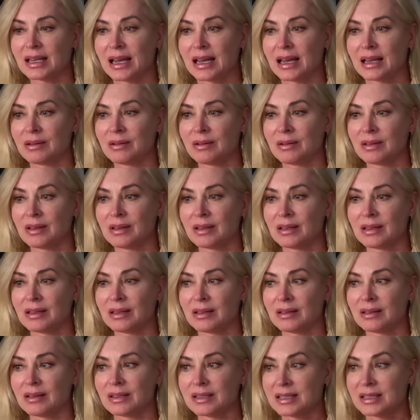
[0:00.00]
and
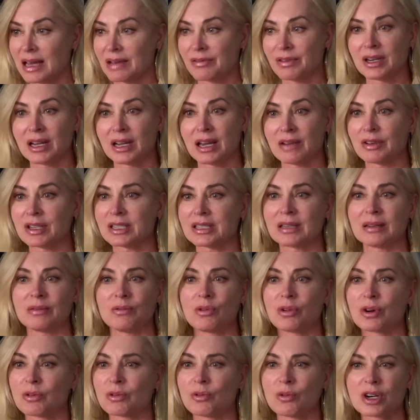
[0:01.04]
7 of us, and
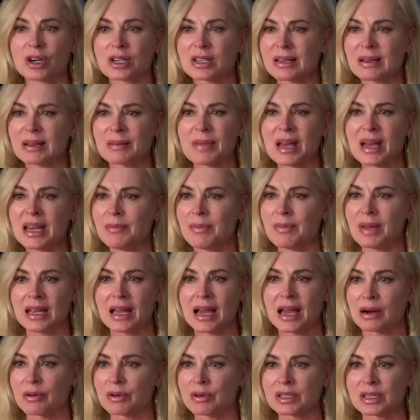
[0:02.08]
worked many,
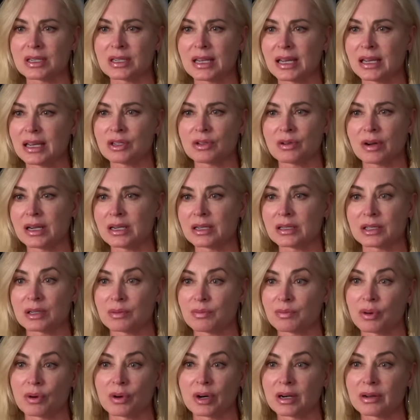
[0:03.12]
many hours a day trying to
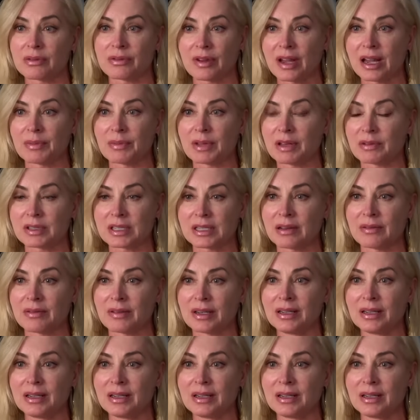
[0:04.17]
support a family of 7.